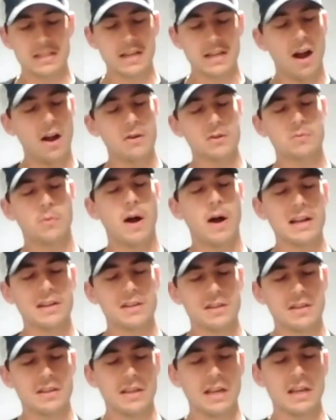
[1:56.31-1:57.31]
I always
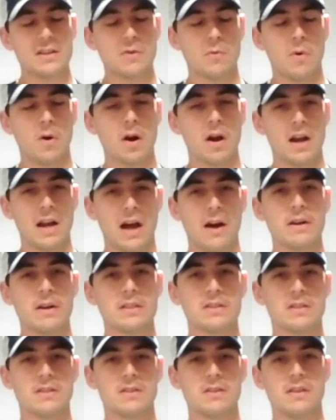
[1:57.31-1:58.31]
watched Ninja Warrior and I
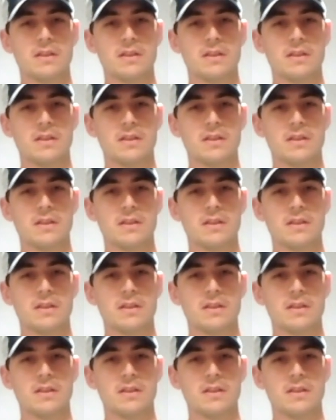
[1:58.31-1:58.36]
always